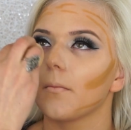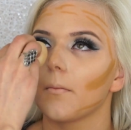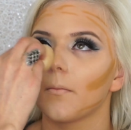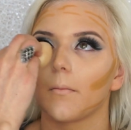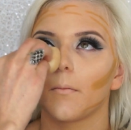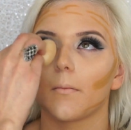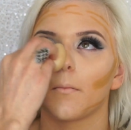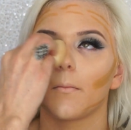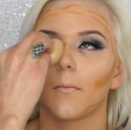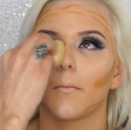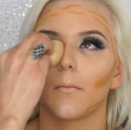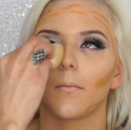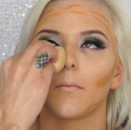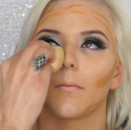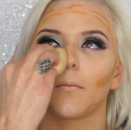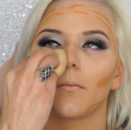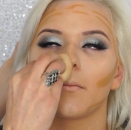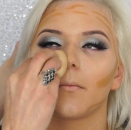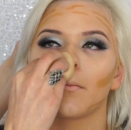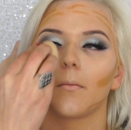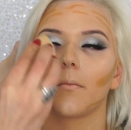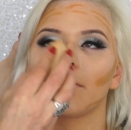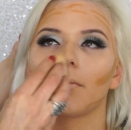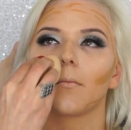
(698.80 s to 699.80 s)

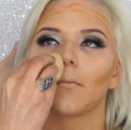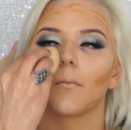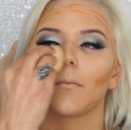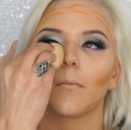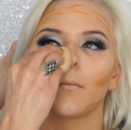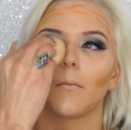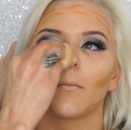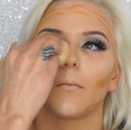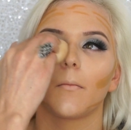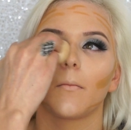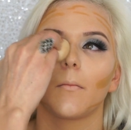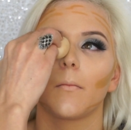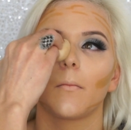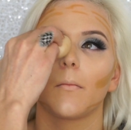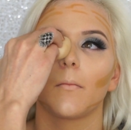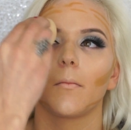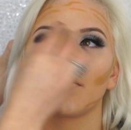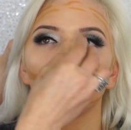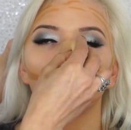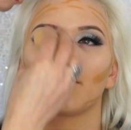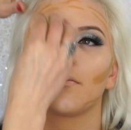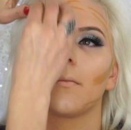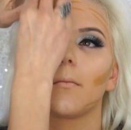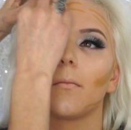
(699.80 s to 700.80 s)

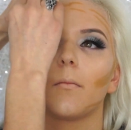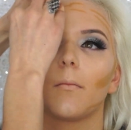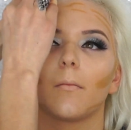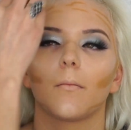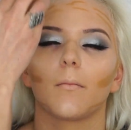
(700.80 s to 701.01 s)
(silence)